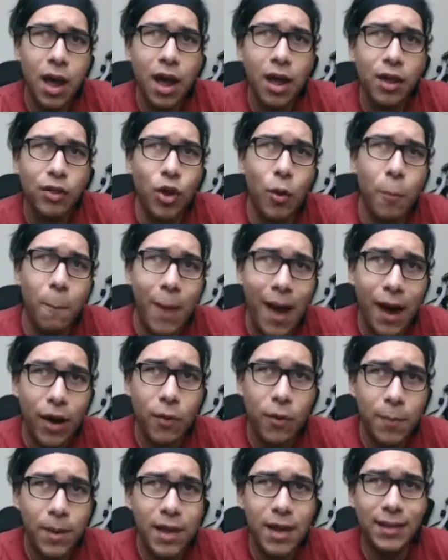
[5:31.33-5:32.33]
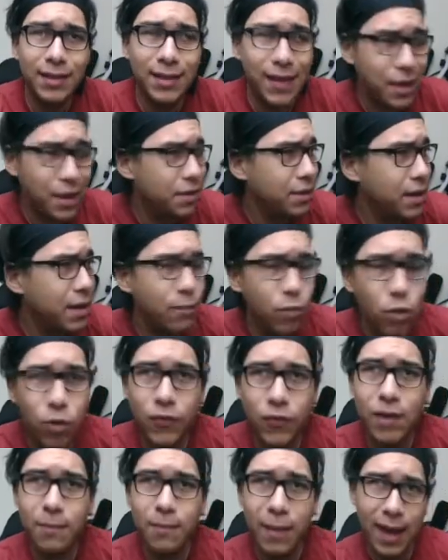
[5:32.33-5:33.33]
There better be a Disney
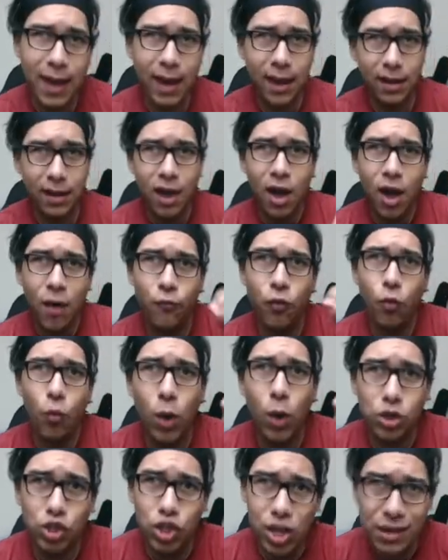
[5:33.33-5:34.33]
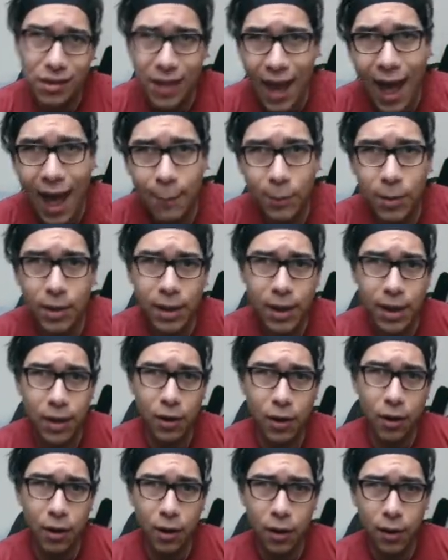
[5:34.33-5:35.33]
movie made for what just happened here.